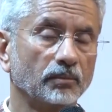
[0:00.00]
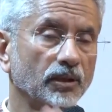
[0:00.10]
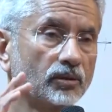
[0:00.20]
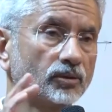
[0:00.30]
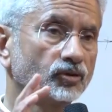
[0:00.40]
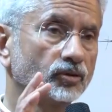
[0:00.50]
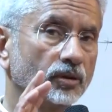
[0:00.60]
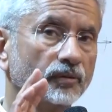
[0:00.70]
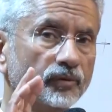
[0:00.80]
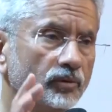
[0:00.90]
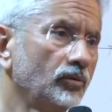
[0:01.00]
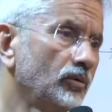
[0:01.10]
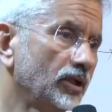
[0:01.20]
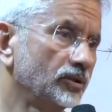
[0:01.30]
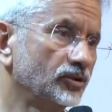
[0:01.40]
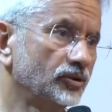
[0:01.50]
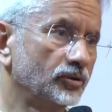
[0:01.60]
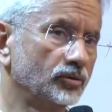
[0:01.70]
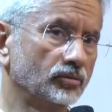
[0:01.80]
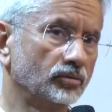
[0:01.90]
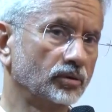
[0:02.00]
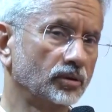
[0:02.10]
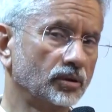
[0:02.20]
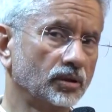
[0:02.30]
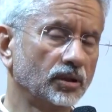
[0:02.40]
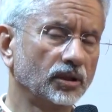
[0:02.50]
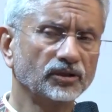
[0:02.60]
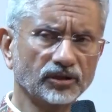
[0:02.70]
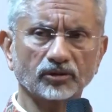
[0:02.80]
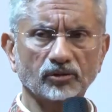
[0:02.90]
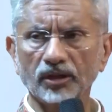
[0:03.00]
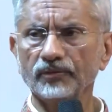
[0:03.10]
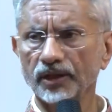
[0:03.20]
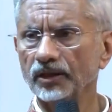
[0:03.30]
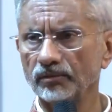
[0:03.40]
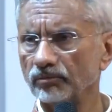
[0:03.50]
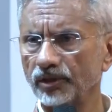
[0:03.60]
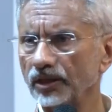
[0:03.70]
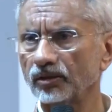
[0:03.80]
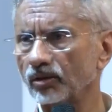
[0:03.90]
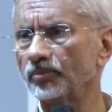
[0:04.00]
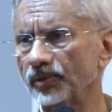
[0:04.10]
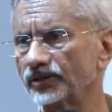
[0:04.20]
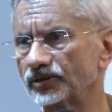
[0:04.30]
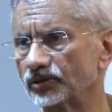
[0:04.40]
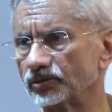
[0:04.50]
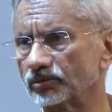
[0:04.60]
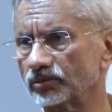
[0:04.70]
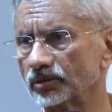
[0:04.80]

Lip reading: Because if you look at this issue, it's actually a very, very complex issue.